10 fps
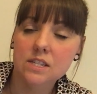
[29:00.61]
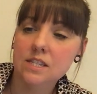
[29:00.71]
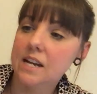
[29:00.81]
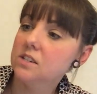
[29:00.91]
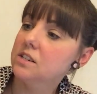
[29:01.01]

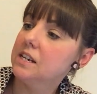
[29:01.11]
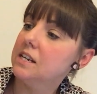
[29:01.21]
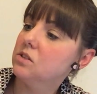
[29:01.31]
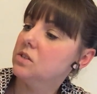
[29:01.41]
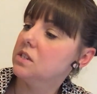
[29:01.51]
standard
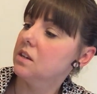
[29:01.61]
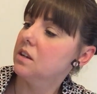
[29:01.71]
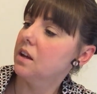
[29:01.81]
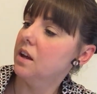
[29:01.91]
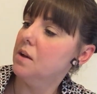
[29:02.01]
needles,
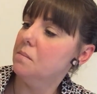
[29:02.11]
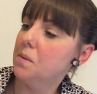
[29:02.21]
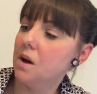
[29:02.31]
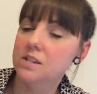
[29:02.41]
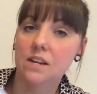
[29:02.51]

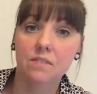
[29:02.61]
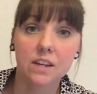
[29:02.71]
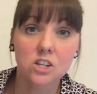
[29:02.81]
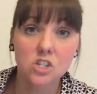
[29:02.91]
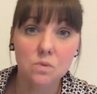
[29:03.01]
but I definitely
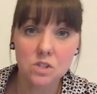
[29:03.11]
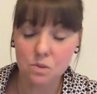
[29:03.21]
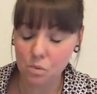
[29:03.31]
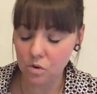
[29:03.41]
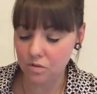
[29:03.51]
could do with
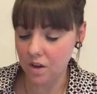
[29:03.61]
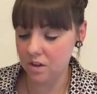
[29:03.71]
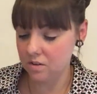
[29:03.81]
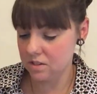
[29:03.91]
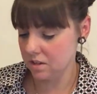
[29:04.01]
some more of
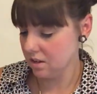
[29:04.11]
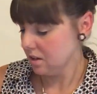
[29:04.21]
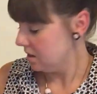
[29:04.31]
those,